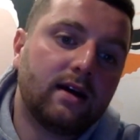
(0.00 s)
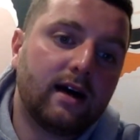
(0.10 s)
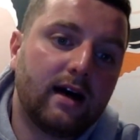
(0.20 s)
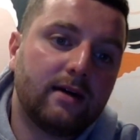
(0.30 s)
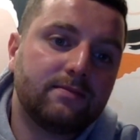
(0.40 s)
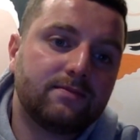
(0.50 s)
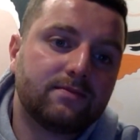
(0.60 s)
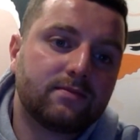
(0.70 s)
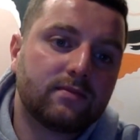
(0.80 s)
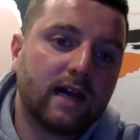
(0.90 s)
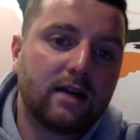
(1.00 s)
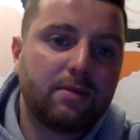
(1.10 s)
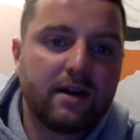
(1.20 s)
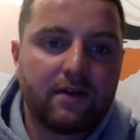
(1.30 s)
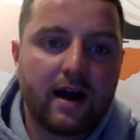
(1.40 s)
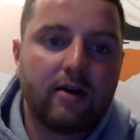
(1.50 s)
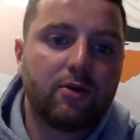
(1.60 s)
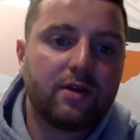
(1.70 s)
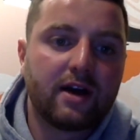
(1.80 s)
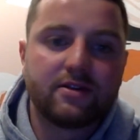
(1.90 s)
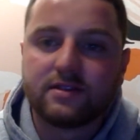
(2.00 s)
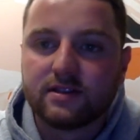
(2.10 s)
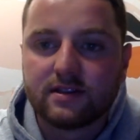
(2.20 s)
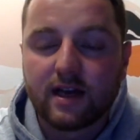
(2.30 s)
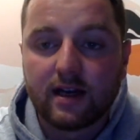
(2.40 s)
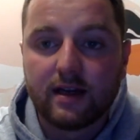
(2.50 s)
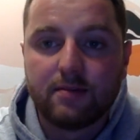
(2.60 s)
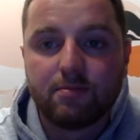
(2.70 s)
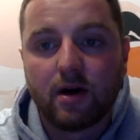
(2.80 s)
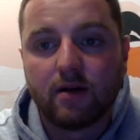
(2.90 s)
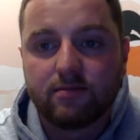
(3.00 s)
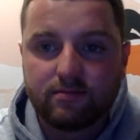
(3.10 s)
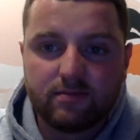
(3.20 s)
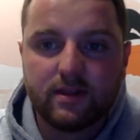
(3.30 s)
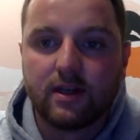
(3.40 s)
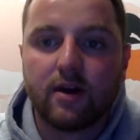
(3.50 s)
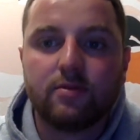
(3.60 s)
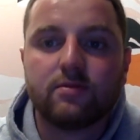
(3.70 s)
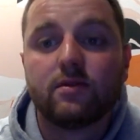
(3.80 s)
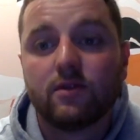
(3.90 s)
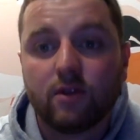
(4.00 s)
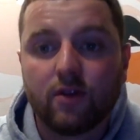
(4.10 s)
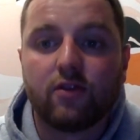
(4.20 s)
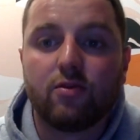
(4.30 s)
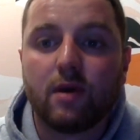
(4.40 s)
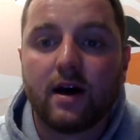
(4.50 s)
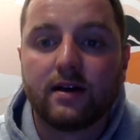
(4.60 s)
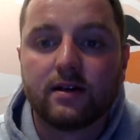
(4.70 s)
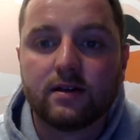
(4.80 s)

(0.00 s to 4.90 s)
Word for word: Um, had a bit of a howler with Accrington Stanley, but you know, not too bad.